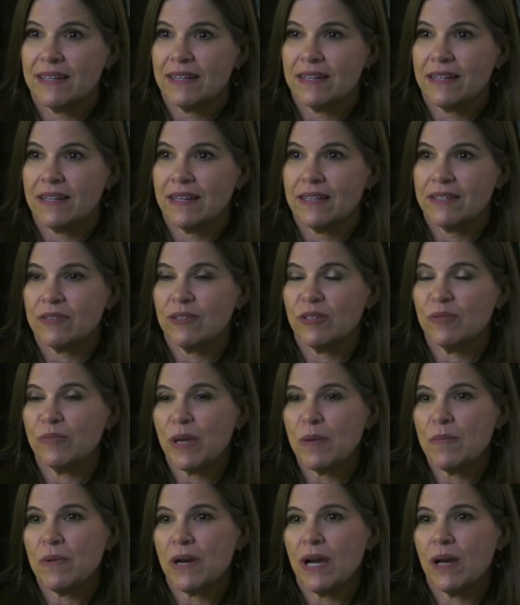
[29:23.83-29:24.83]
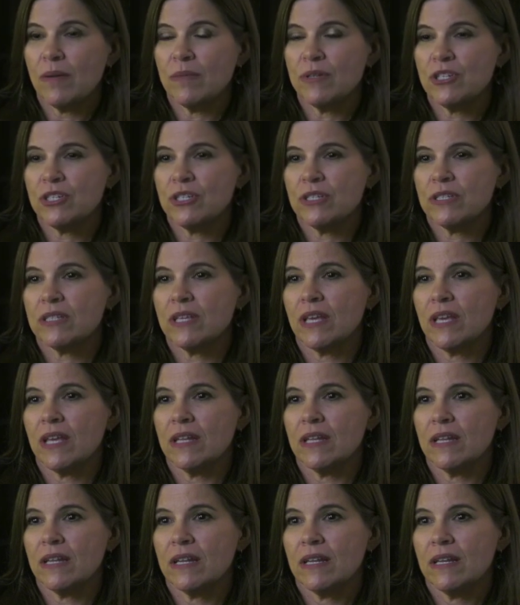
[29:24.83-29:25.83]
I told my mom, and she
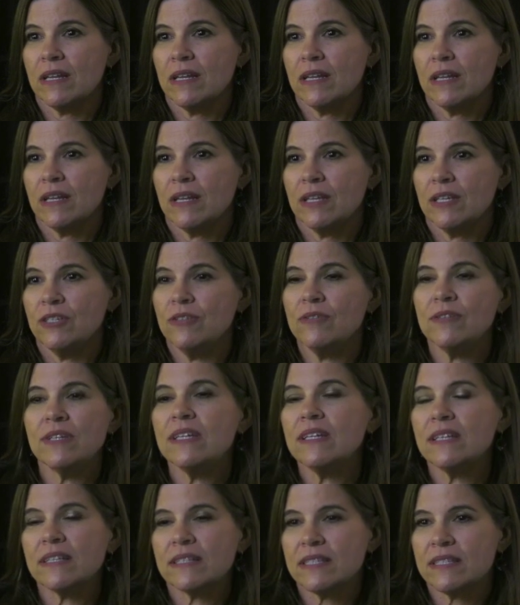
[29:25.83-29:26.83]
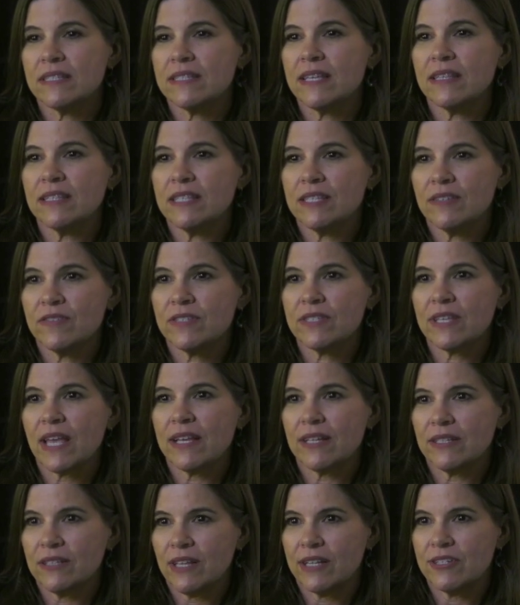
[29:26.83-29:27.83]
said, you need extensive
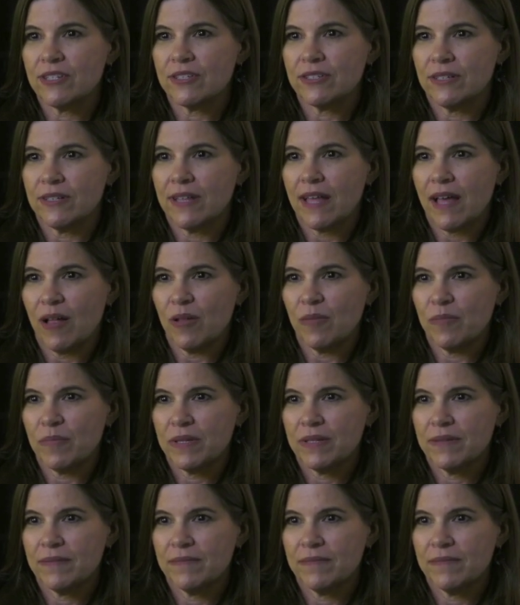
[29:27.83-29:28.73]
psychological help.